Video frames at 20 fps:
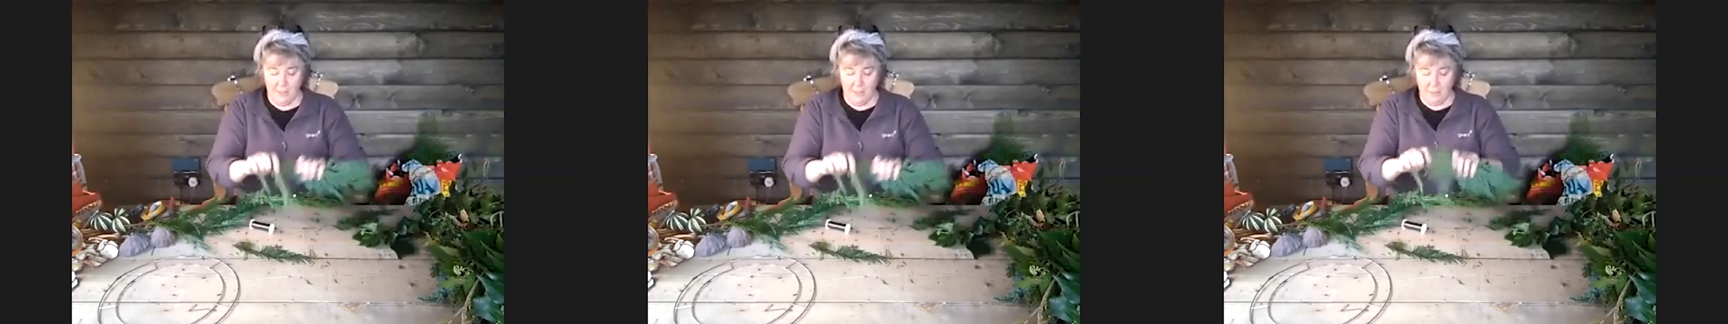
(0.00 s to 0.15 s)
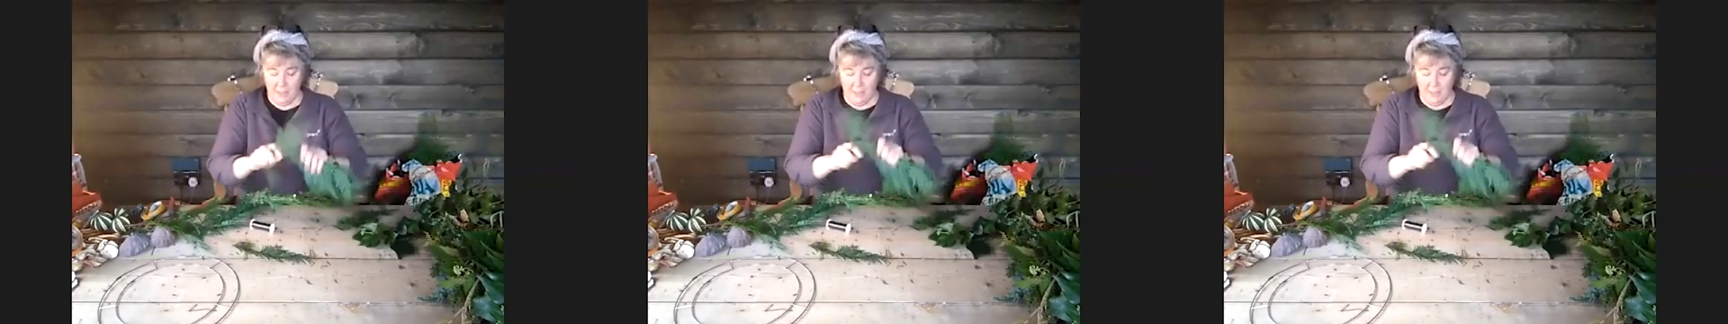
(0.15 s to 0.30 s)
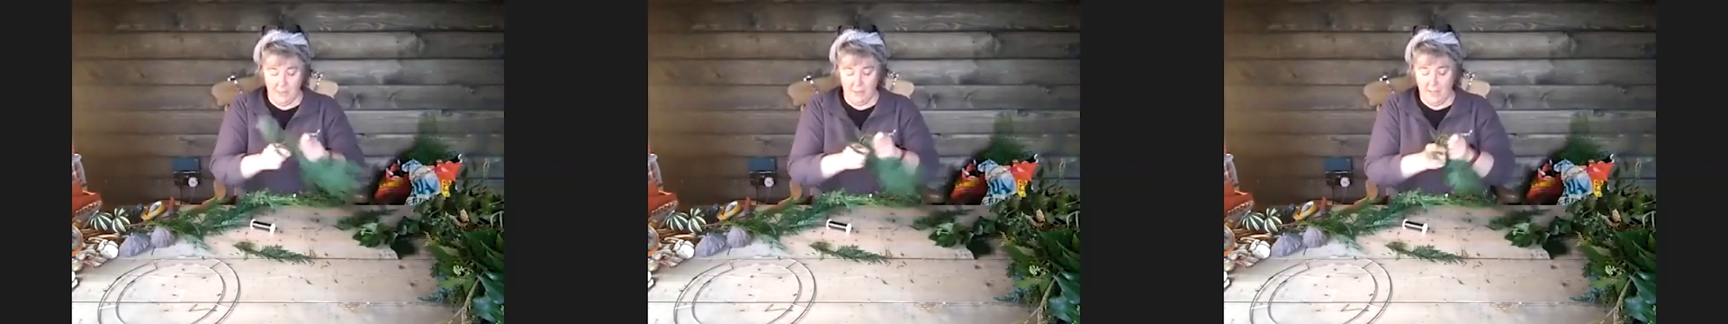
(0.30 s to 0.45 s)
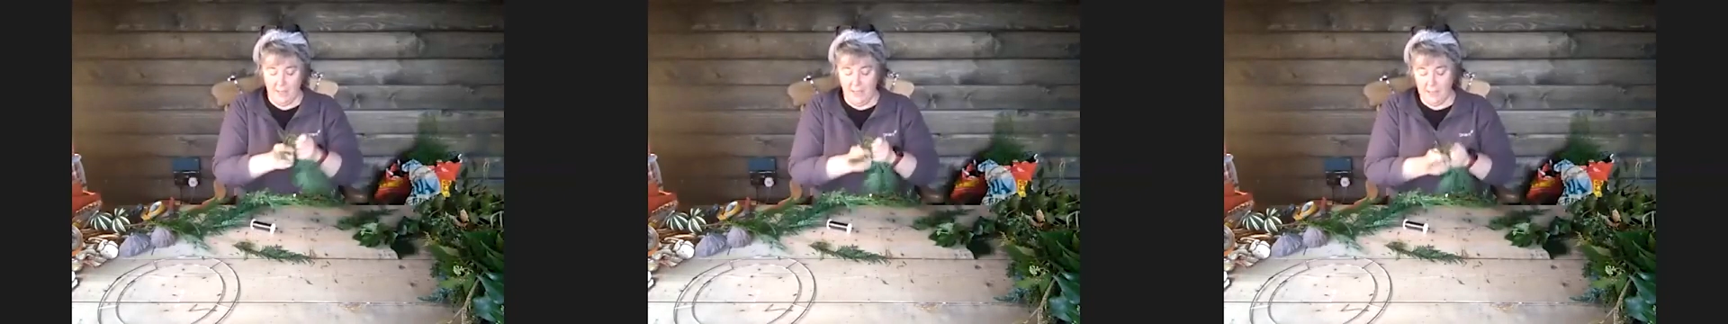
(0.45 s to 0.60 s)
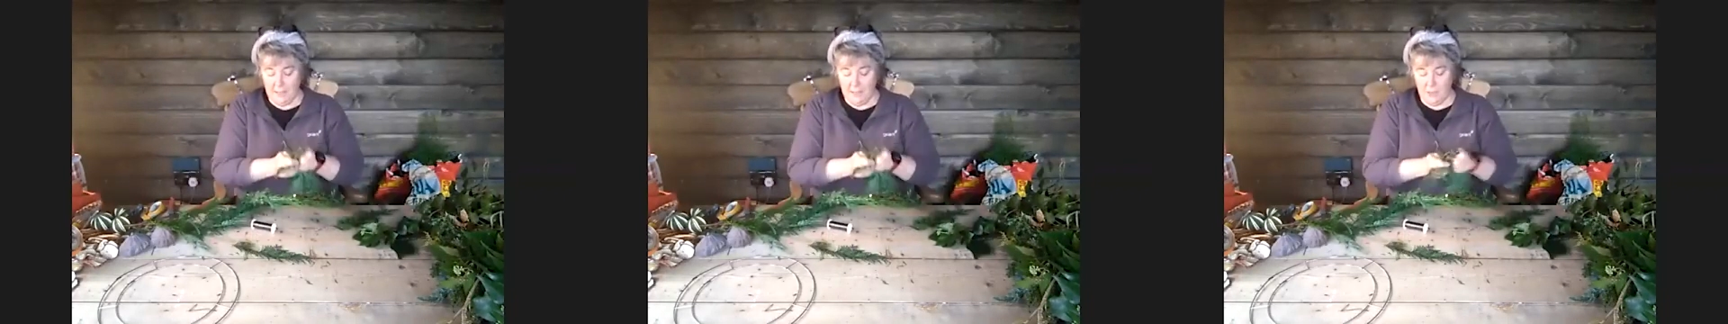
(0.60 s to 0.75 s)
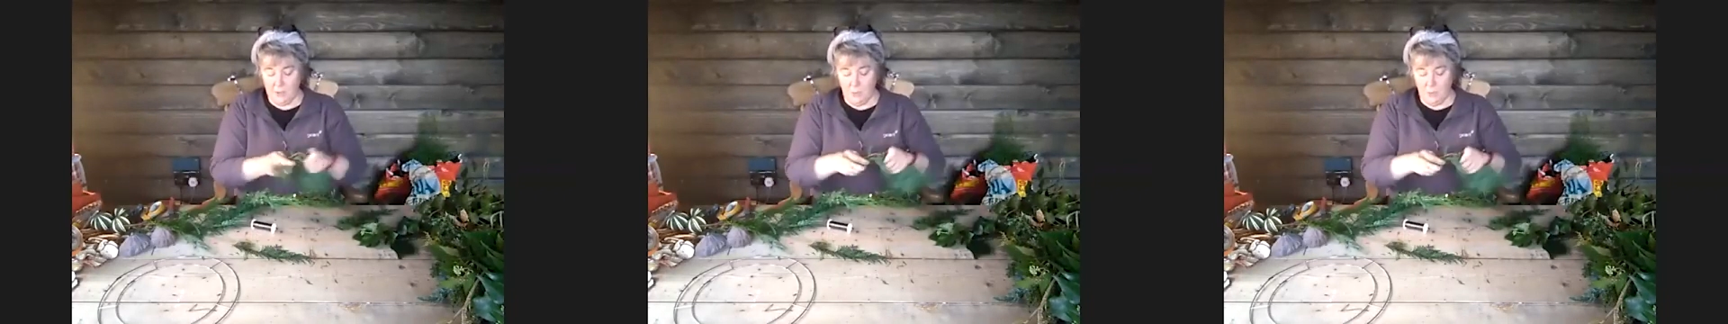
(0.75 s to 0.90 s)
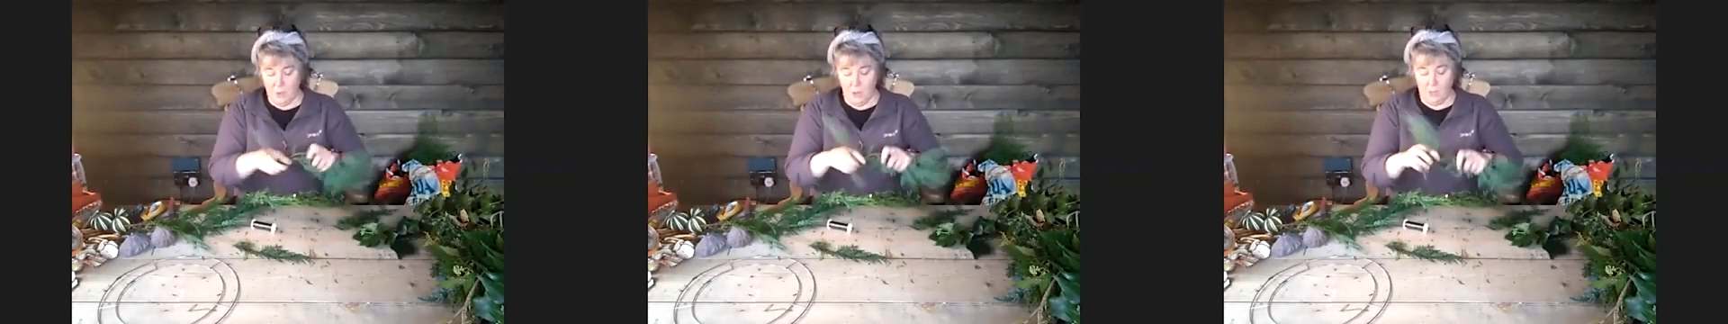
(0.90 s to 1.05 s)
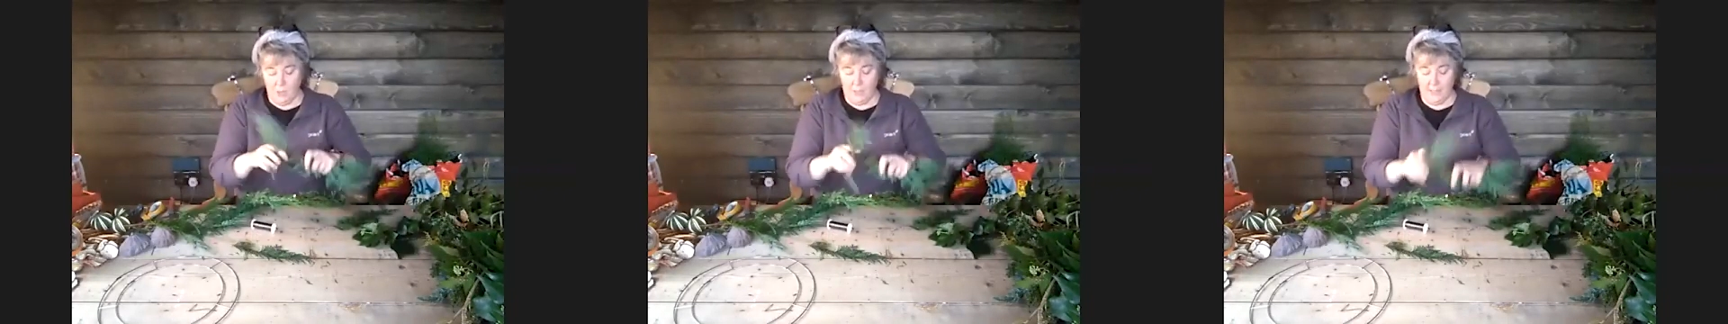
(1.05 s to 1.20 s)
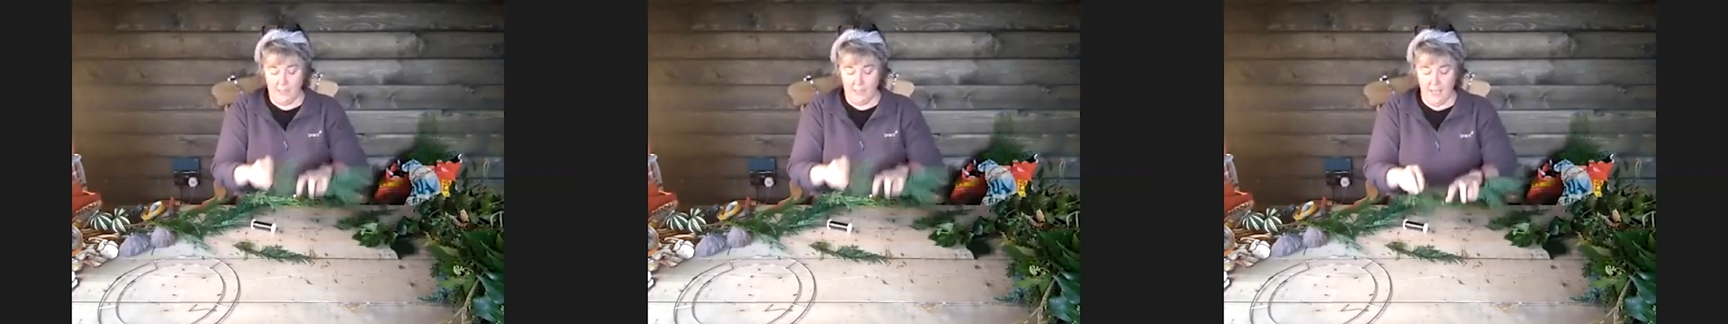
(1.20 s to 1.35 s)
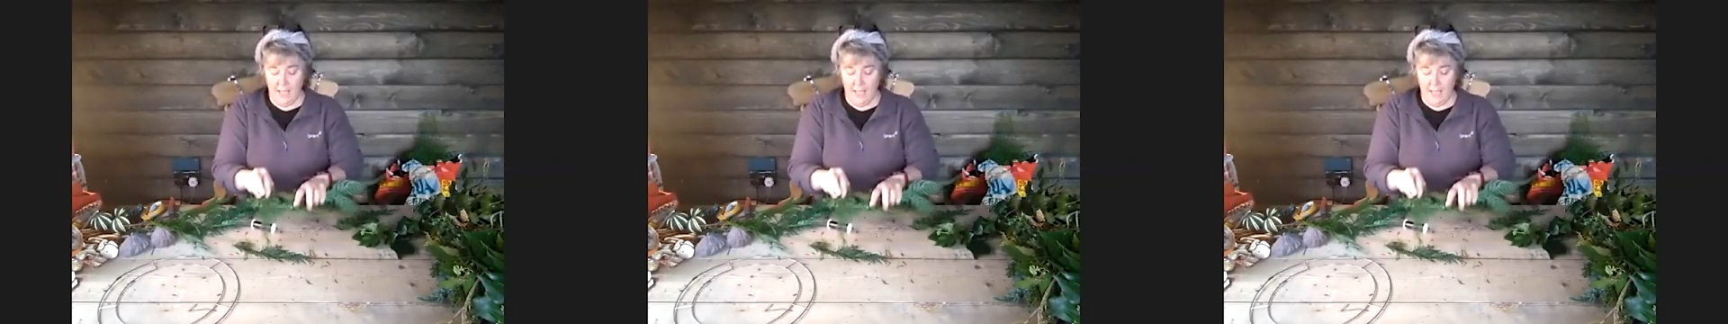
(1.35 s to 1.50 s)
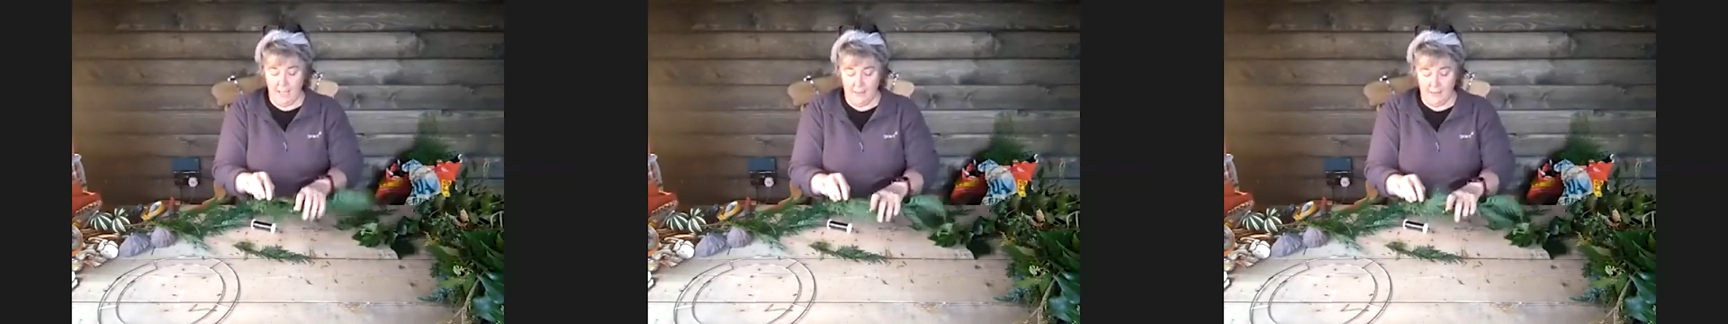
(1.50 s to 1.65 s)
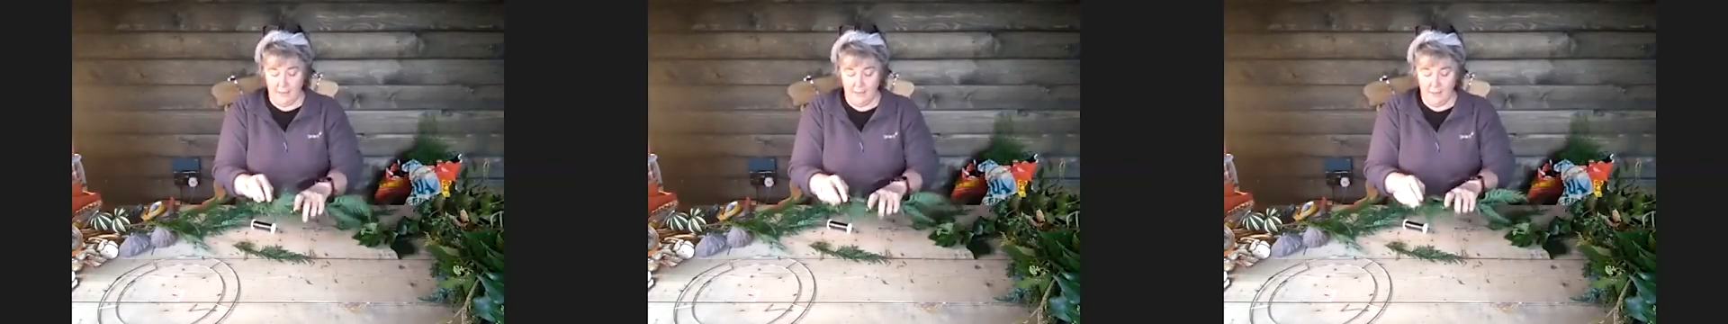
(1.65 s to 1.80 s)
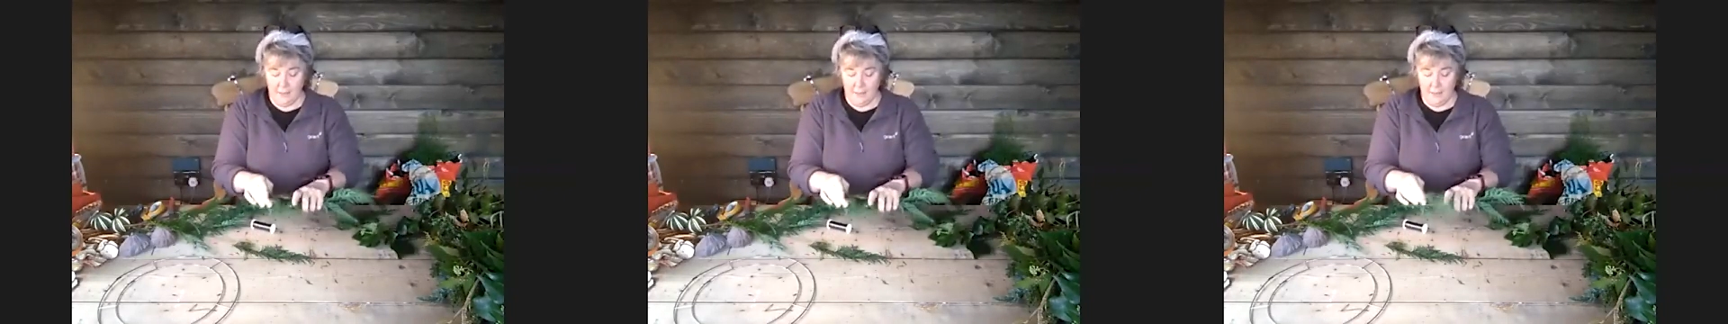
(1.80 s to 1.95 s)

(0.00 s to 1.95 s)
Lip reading: when I get towards the end